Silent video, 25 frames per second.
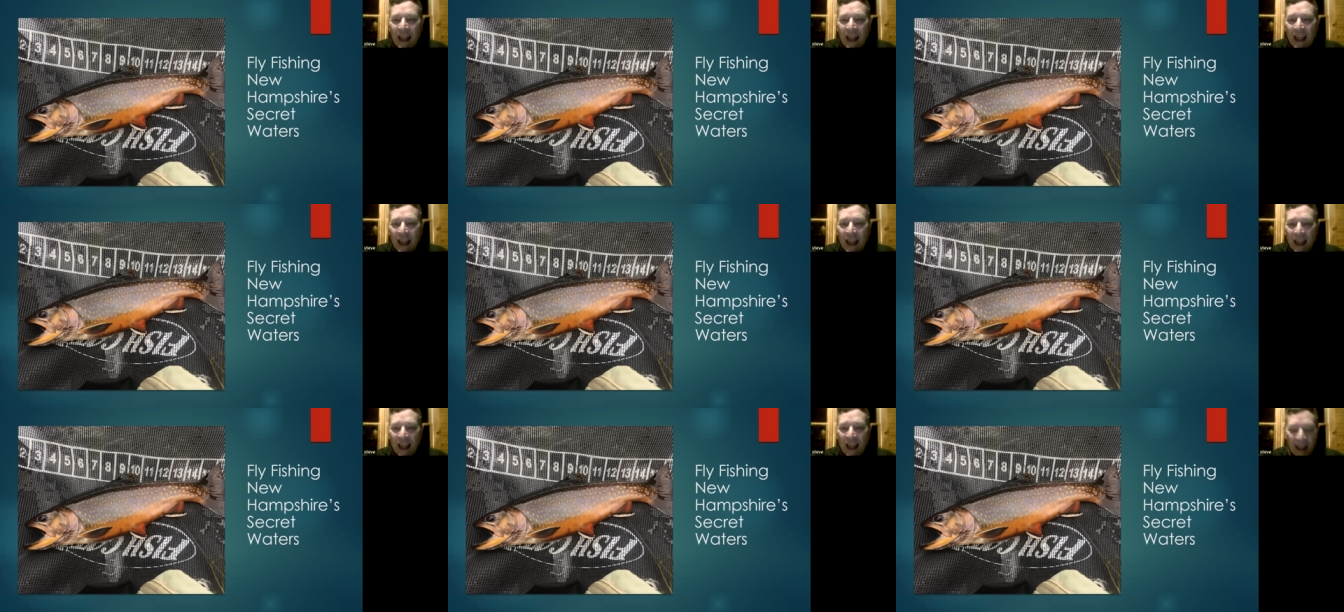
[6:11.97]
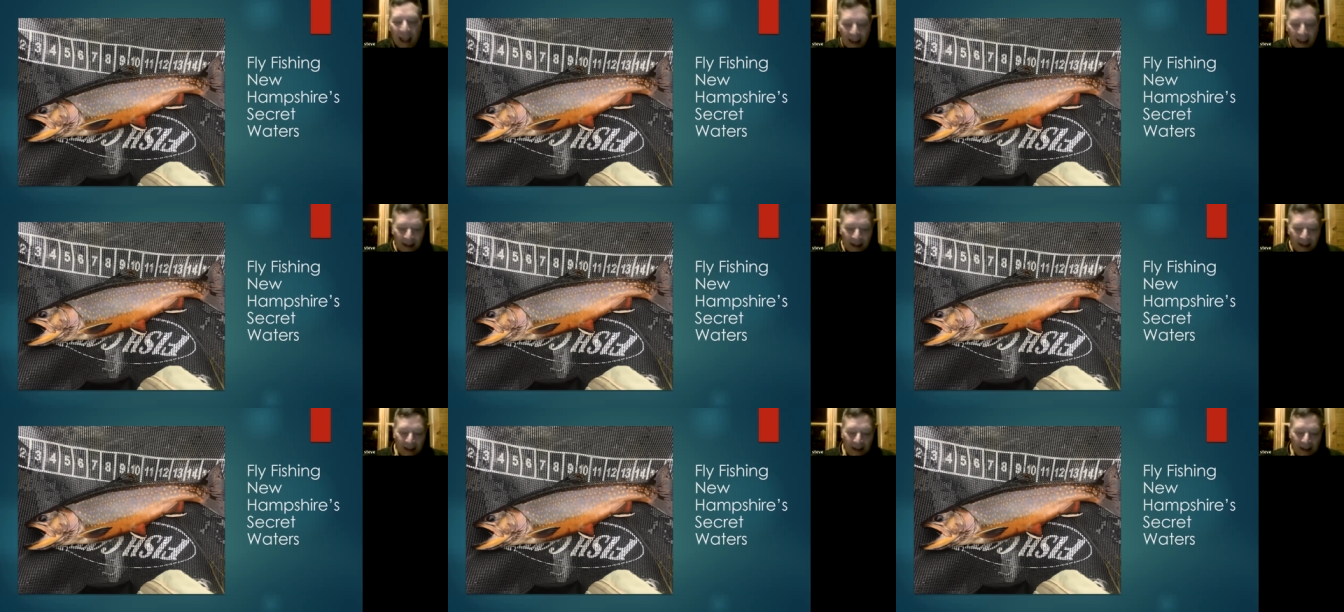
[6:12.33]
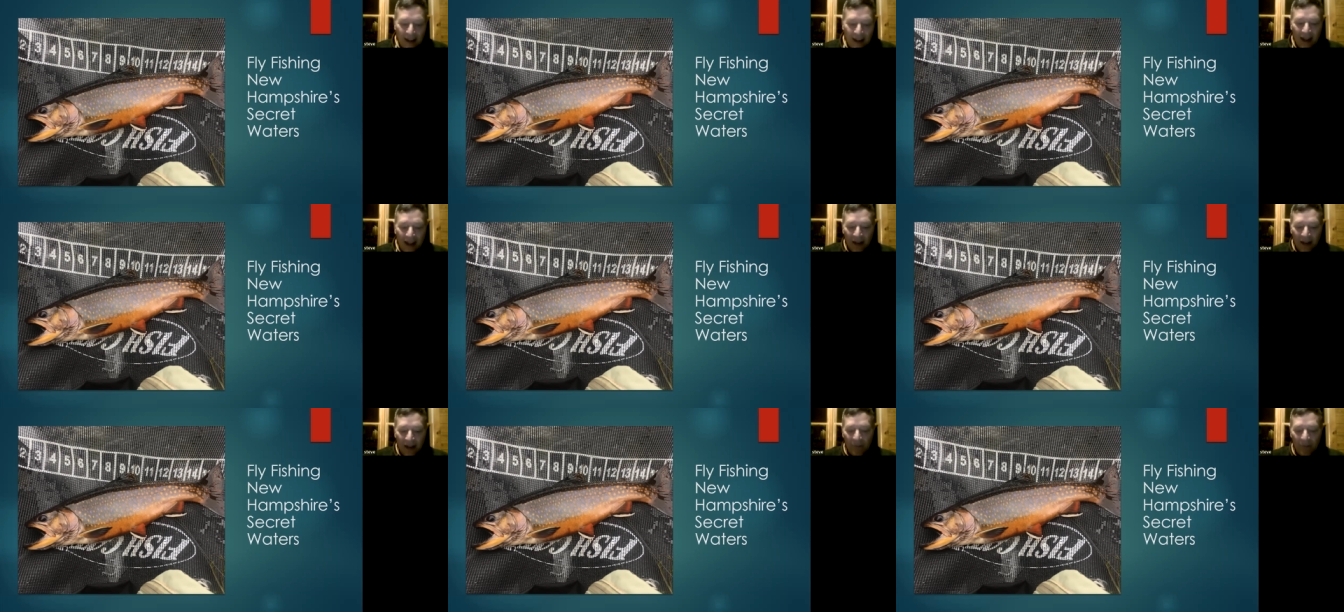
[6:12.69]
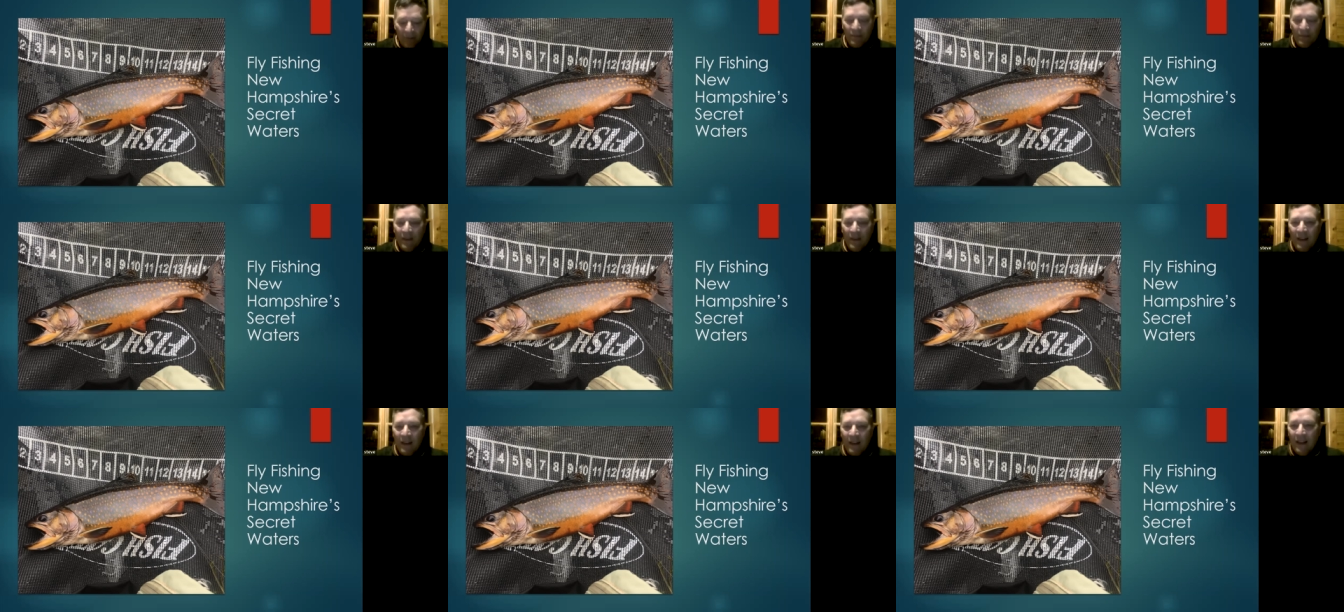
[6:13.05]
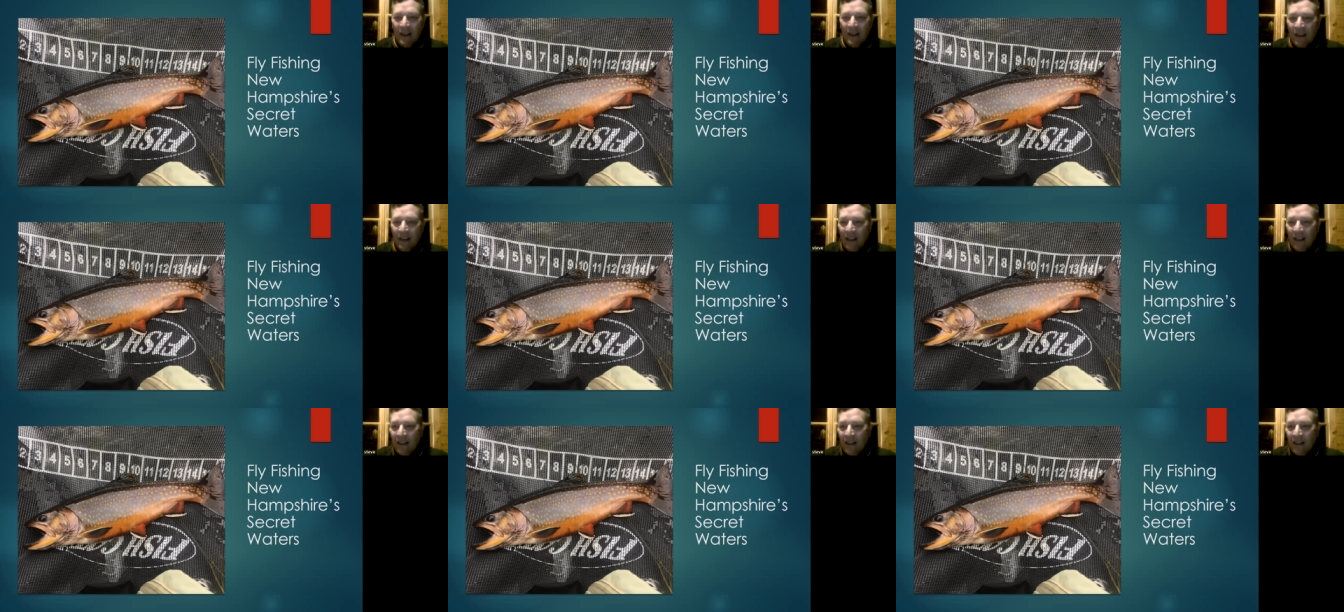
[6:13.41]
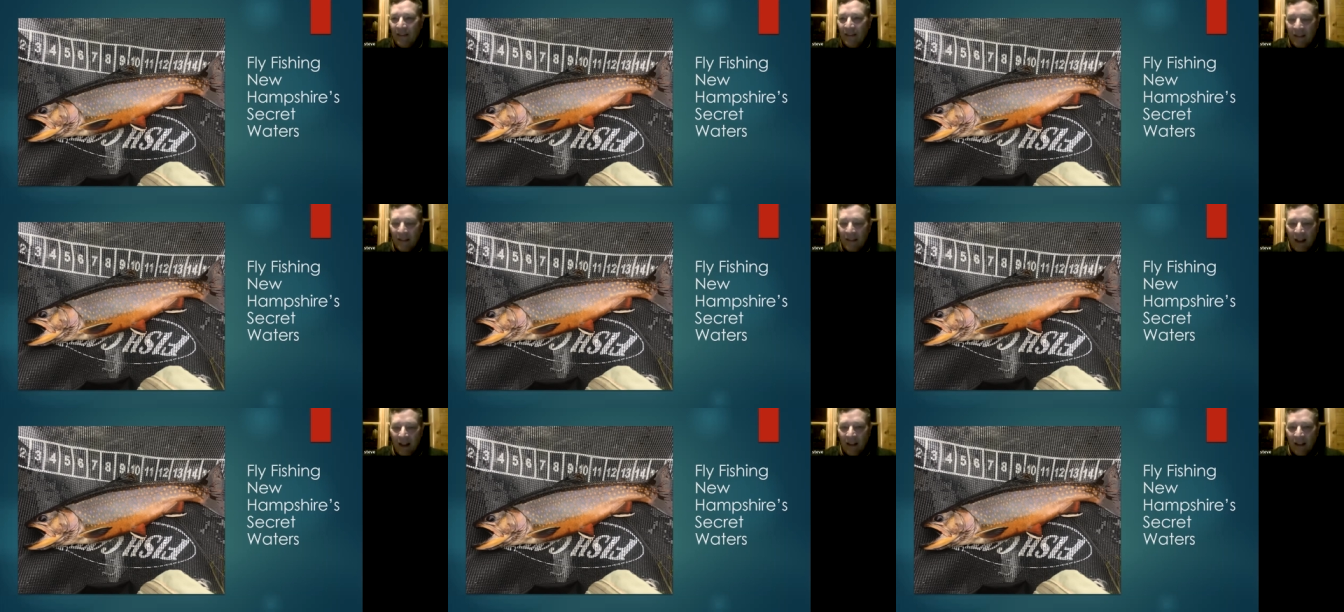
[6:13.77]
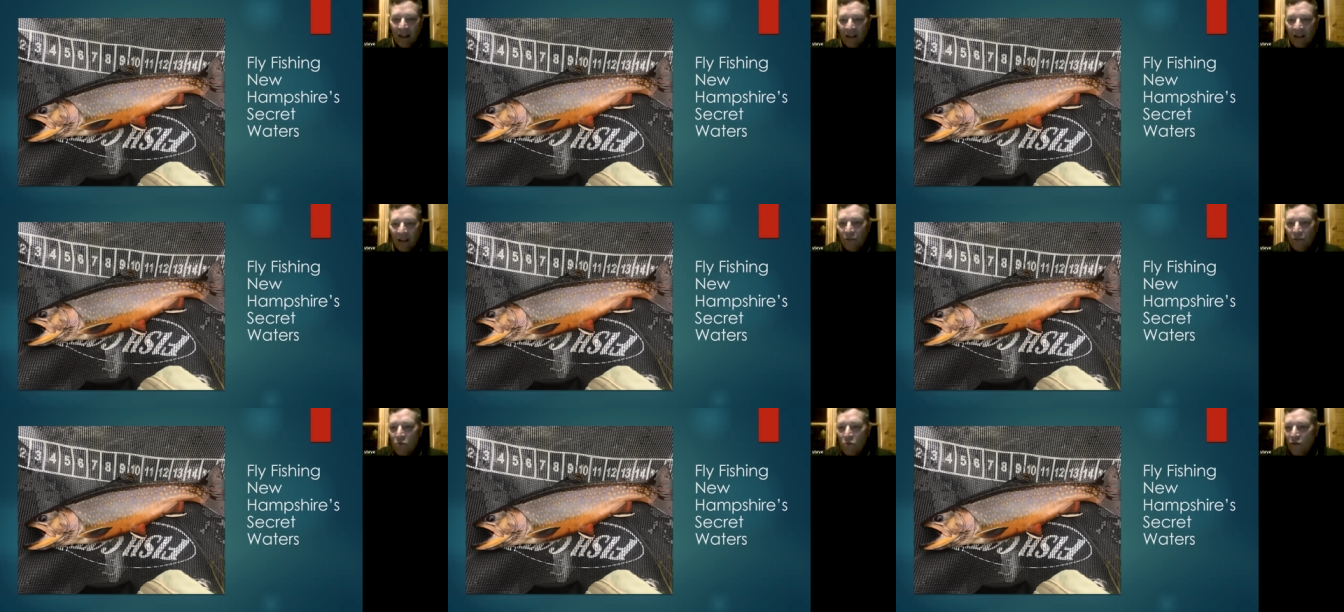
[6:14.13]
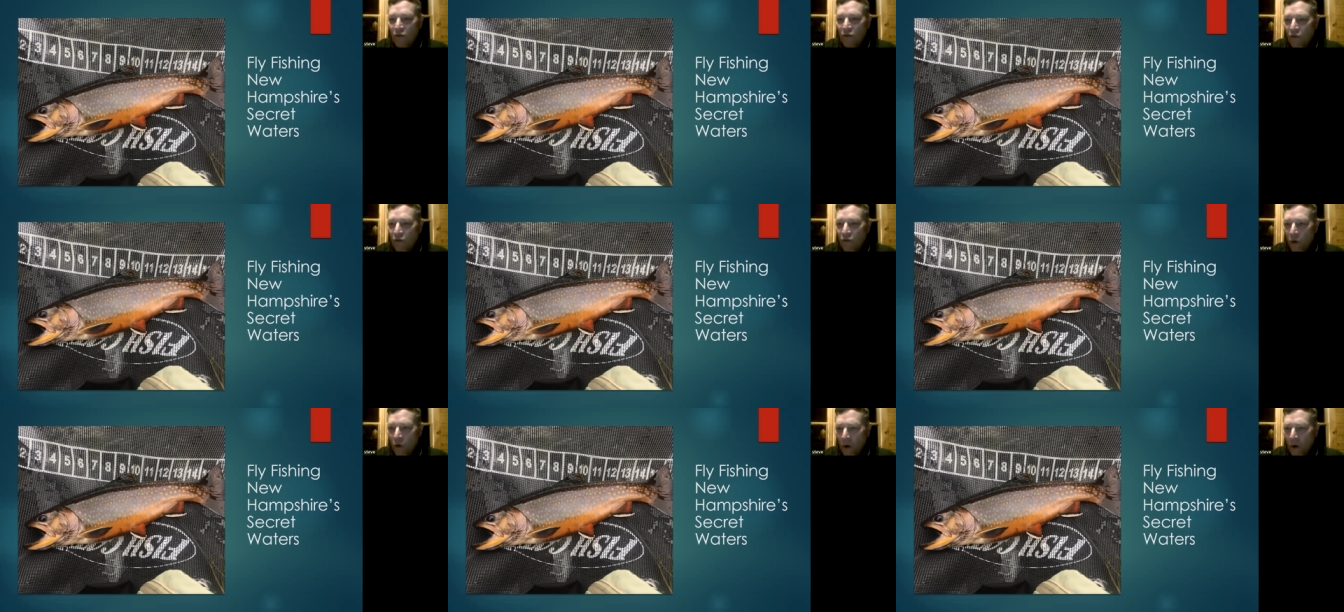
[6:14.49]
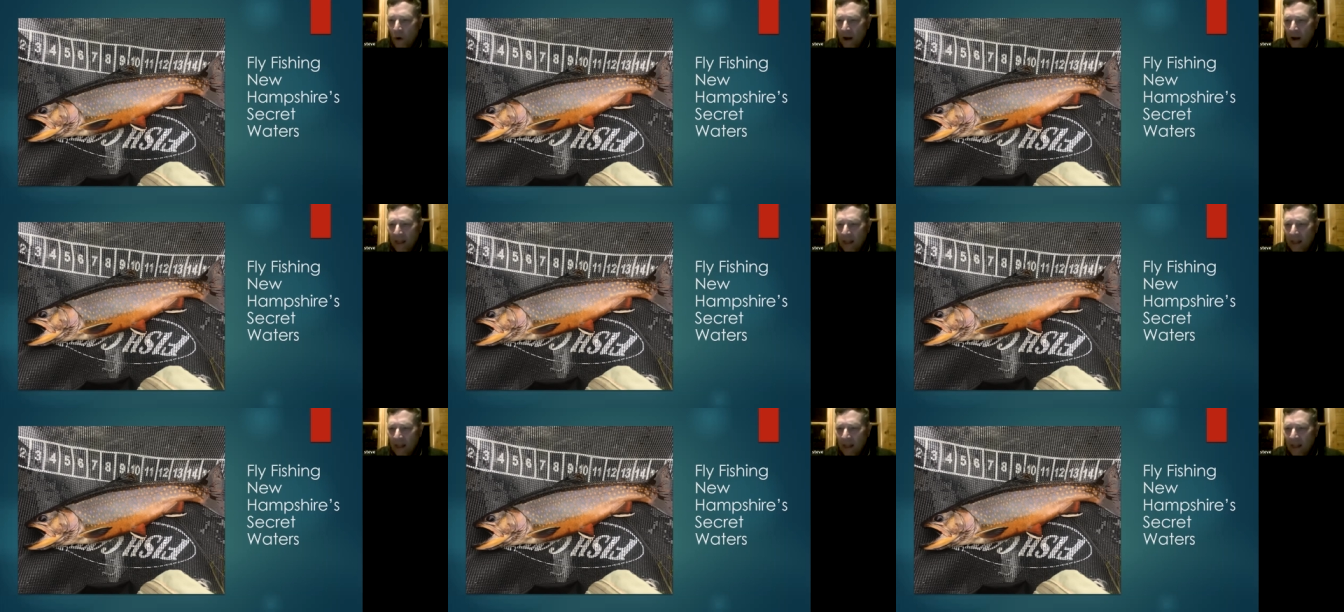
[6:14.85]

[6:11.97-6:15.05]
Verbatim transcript: And uh, let's uh, let's move forward.